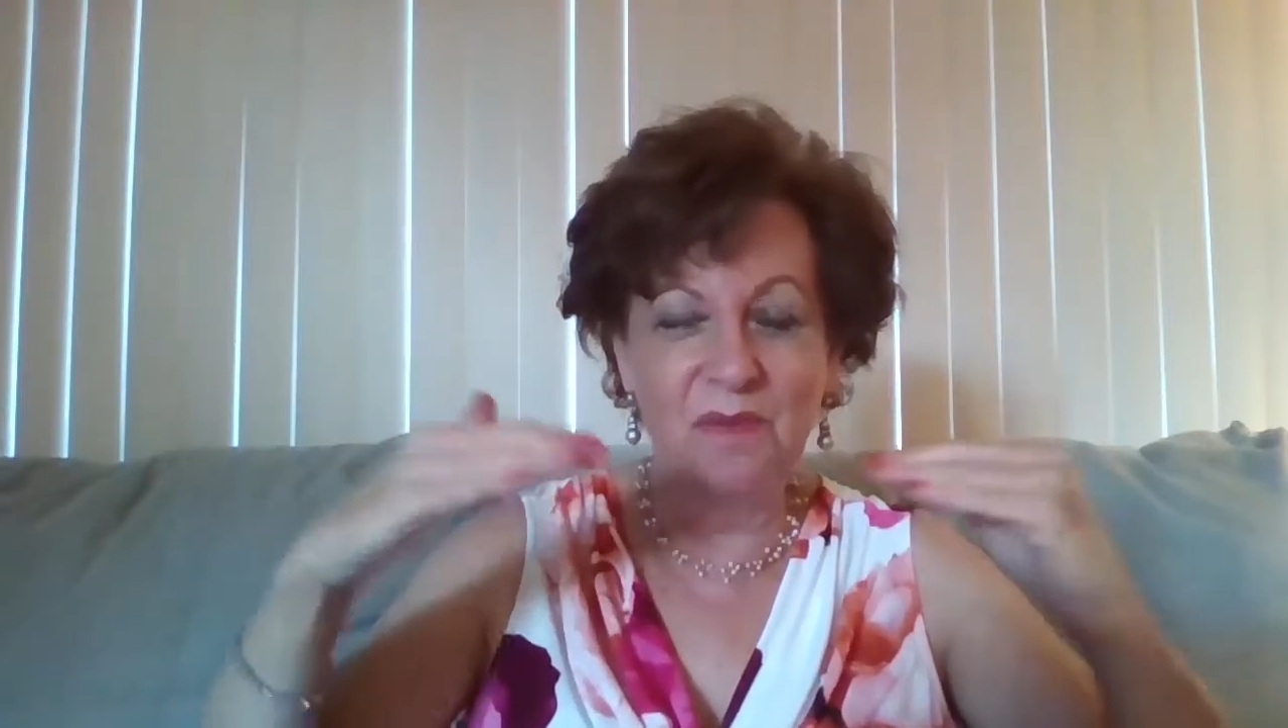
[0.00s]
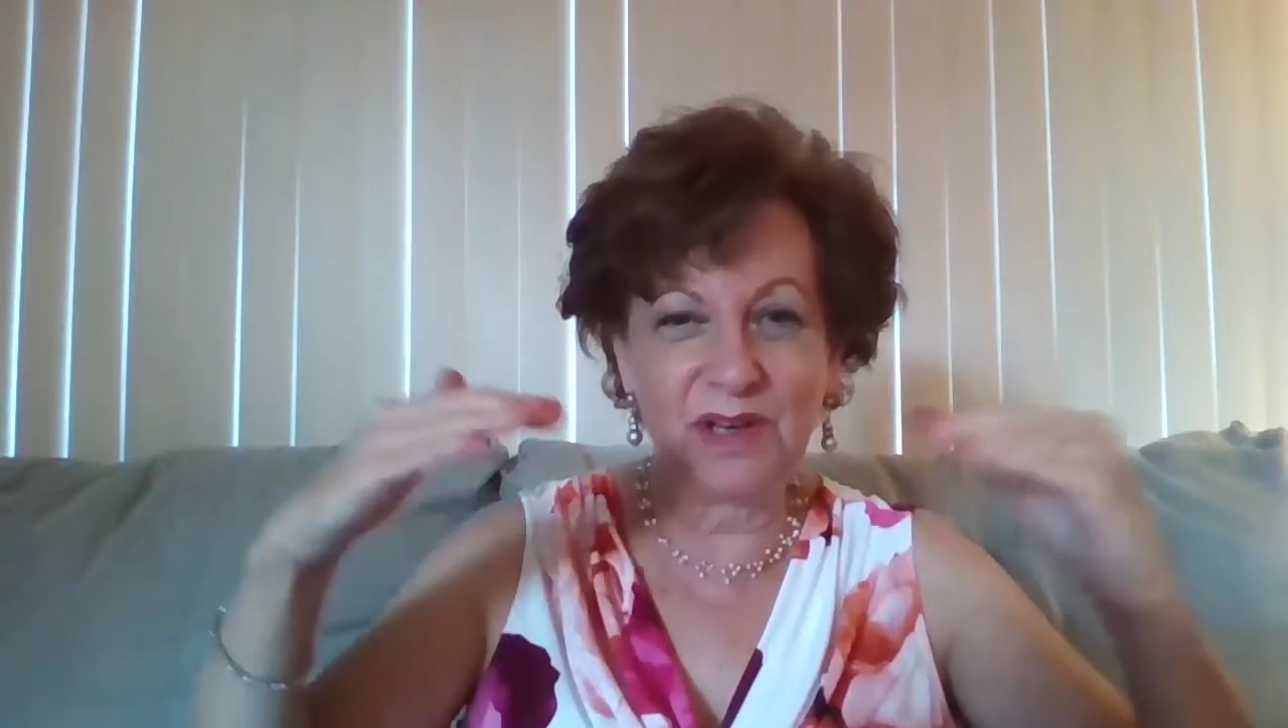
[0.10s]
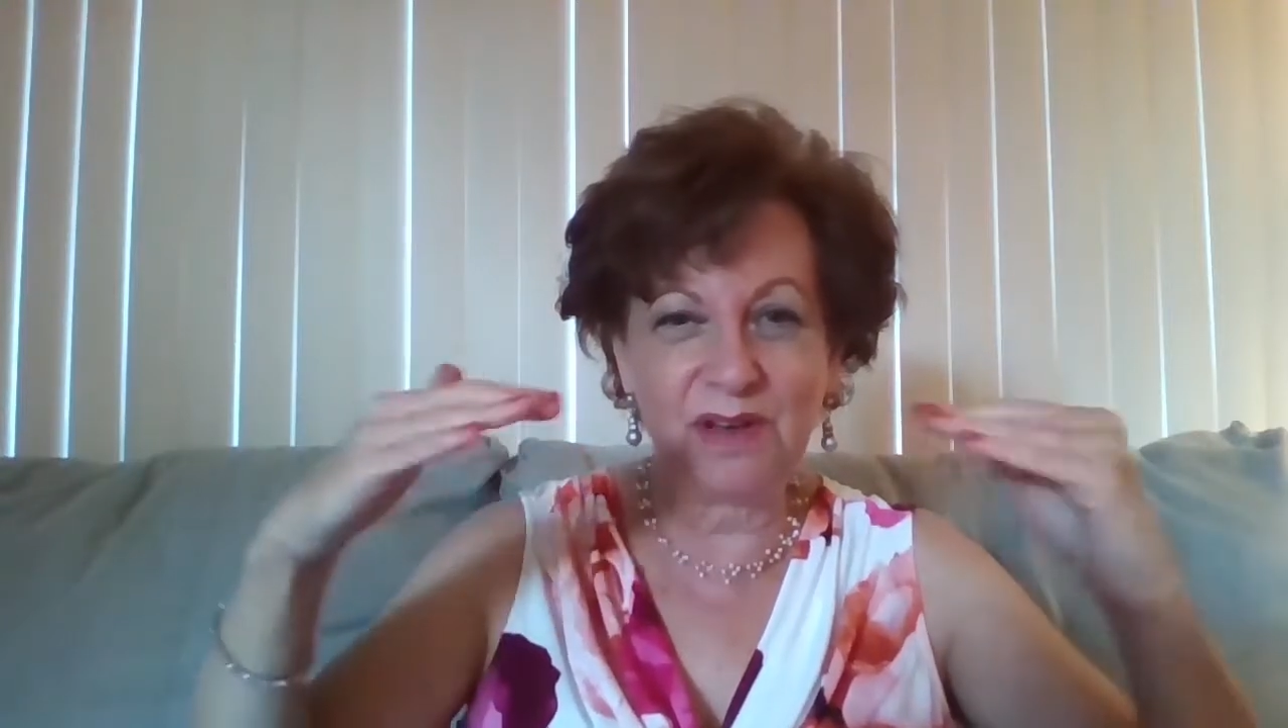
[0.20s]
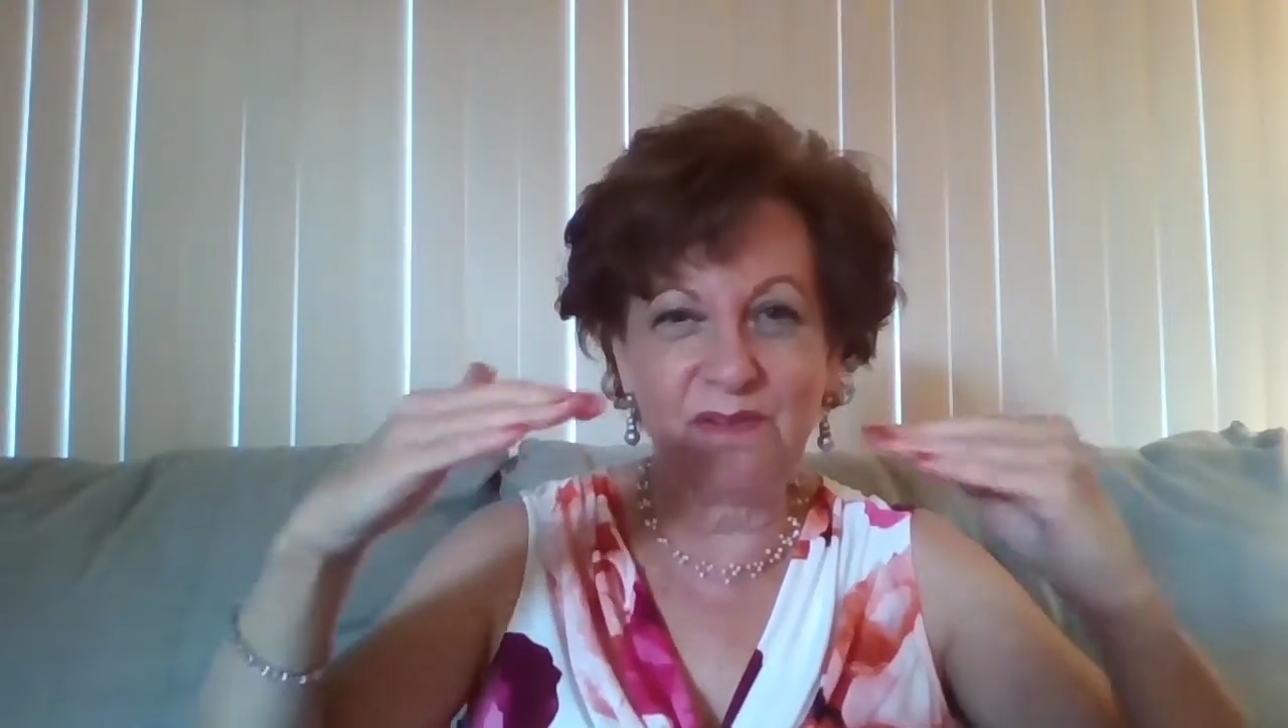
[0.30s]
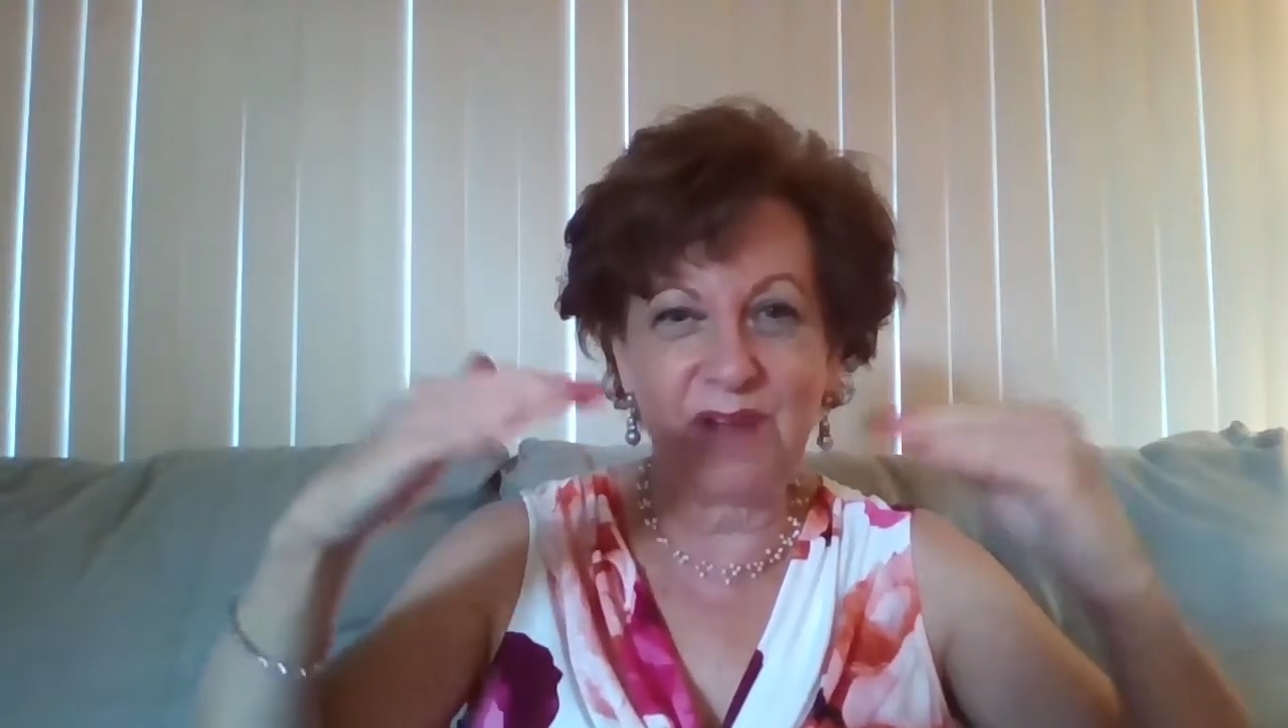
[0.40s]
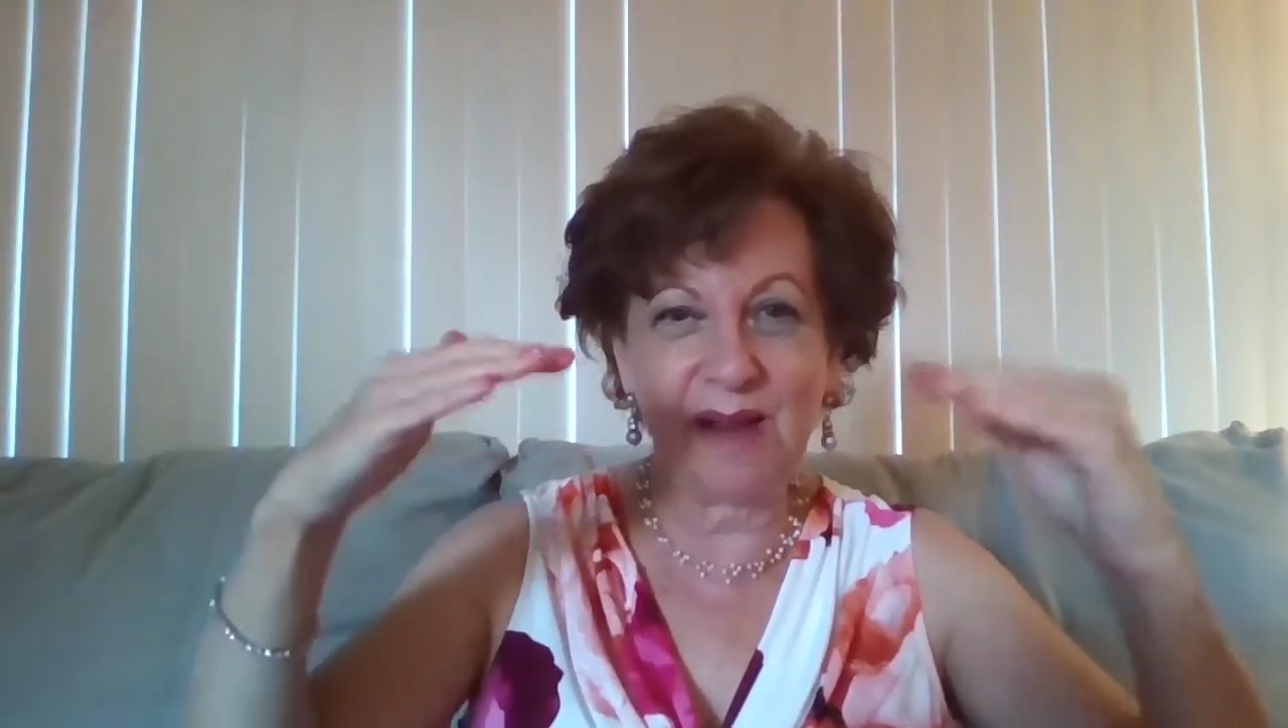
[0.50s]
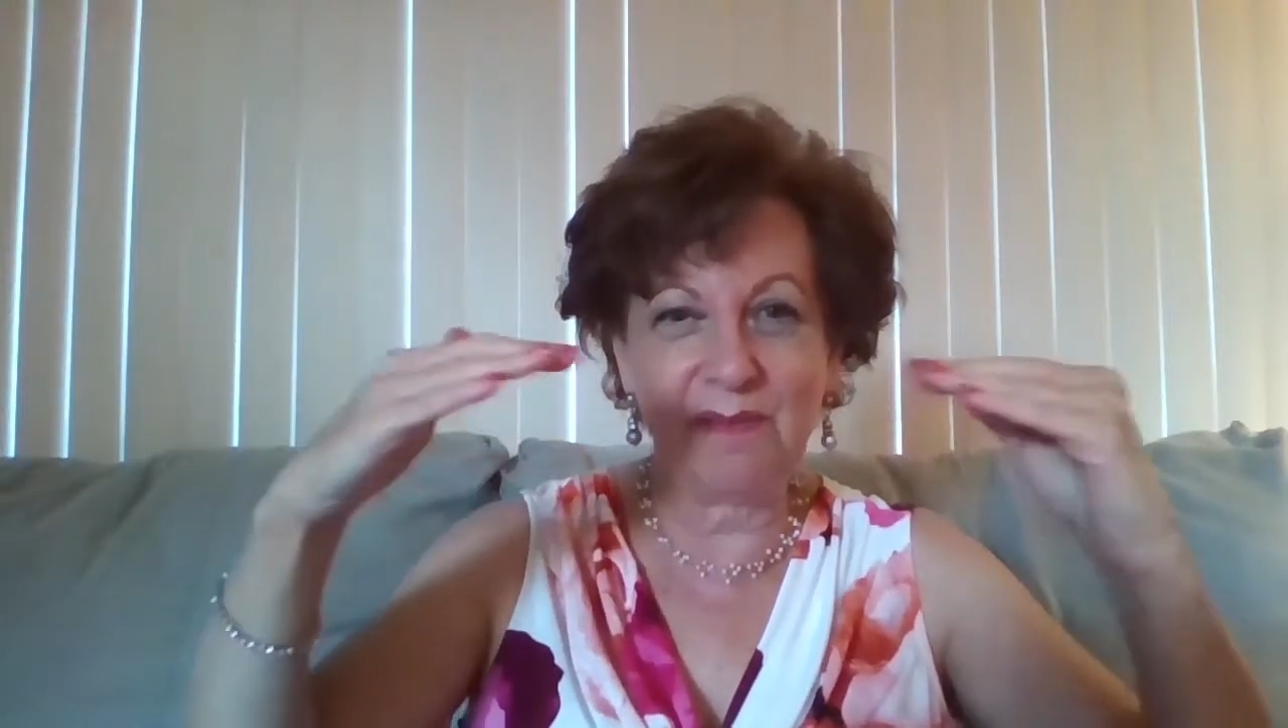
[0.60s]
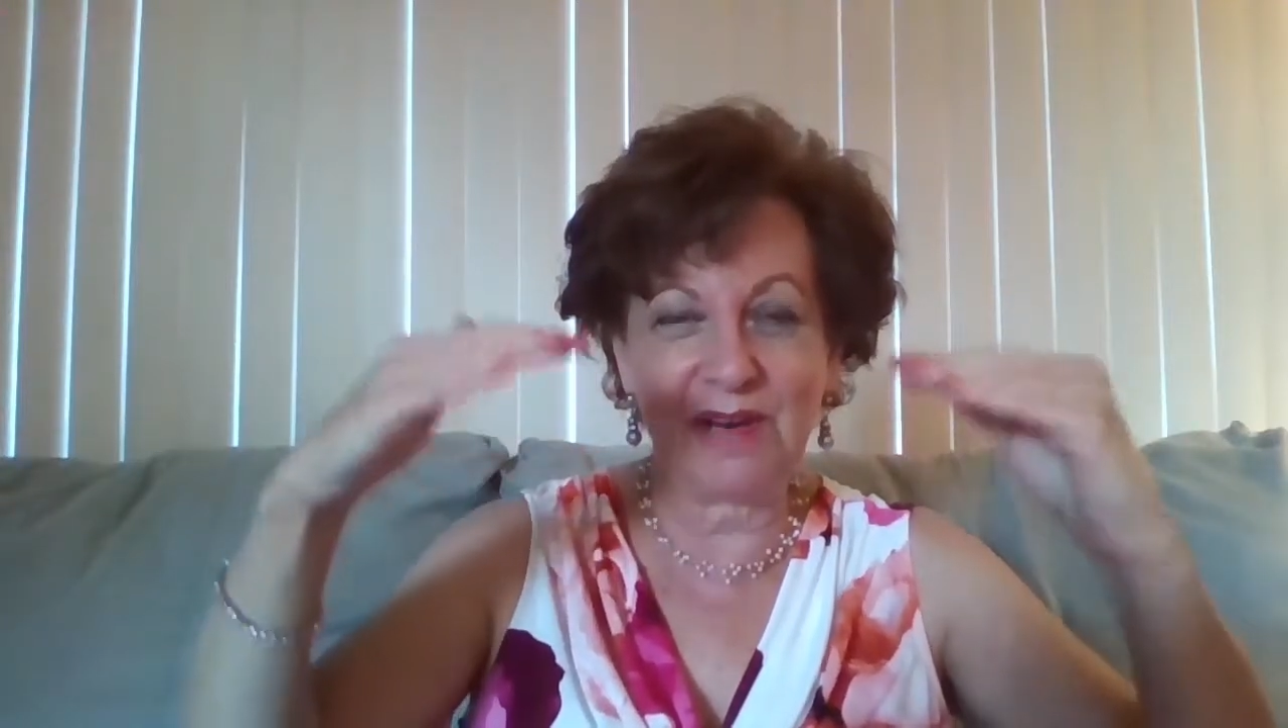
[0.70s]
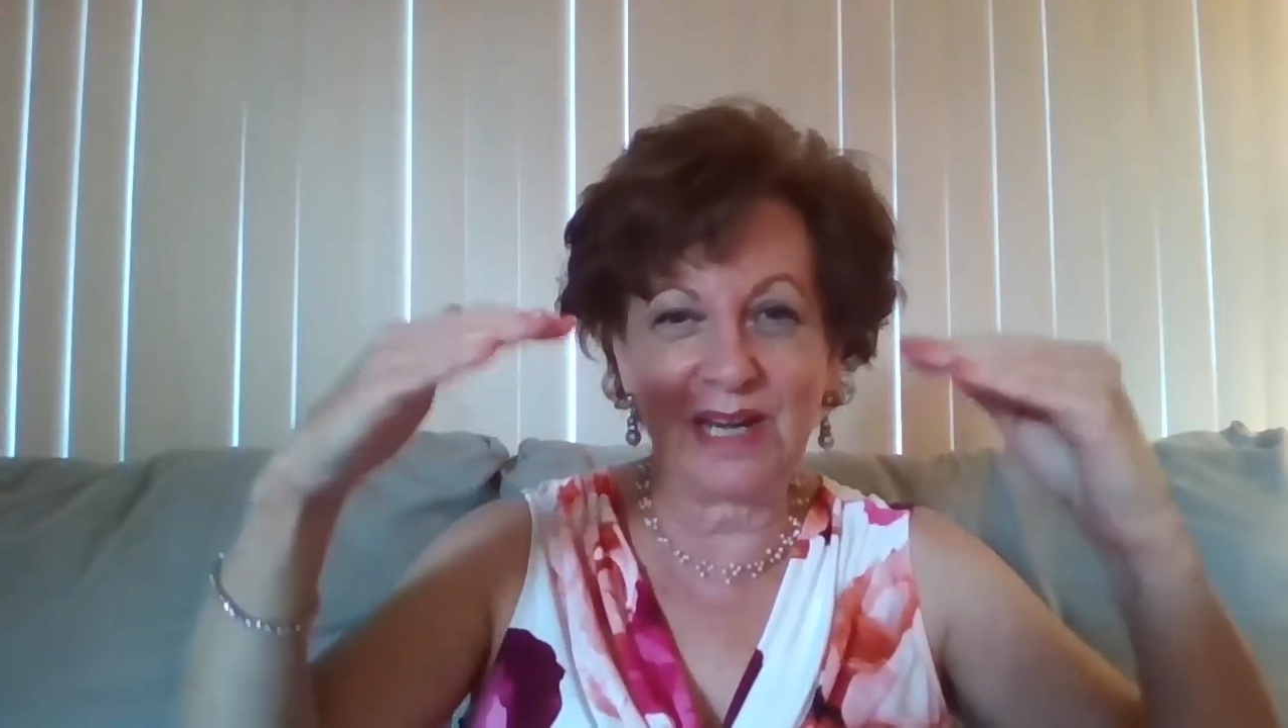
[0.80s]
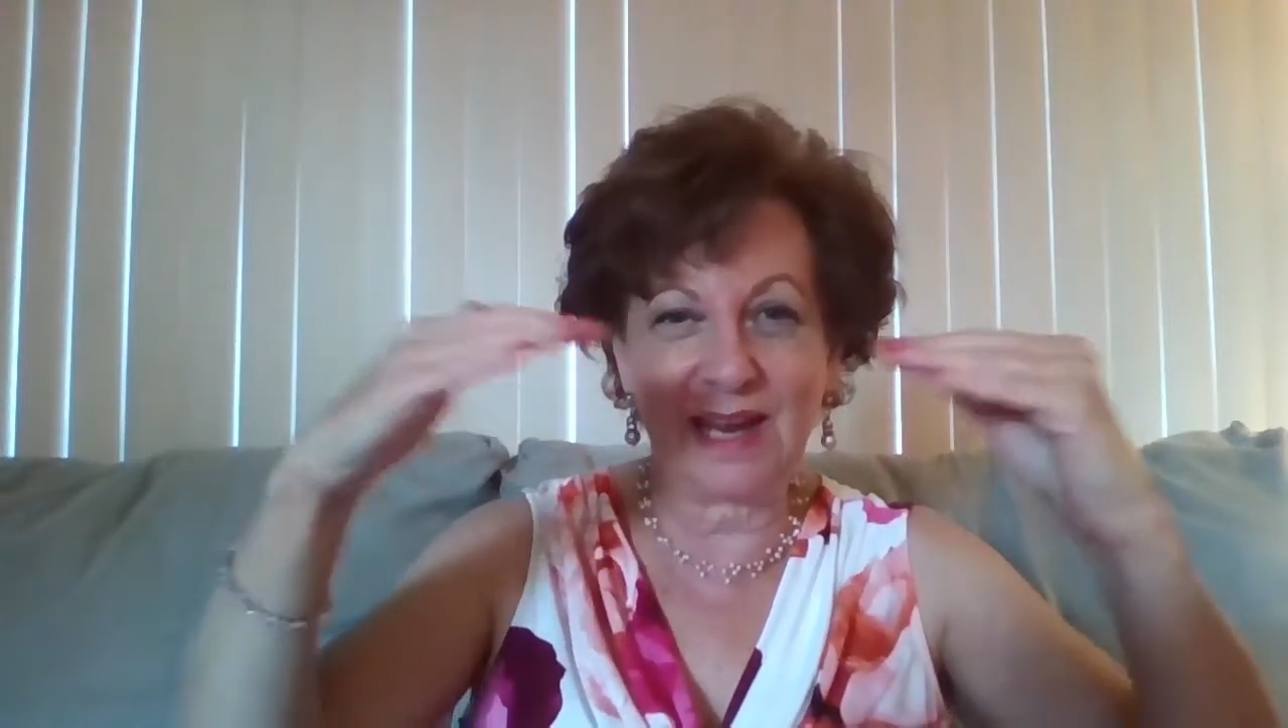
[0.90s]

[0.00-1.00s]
what you're vibrating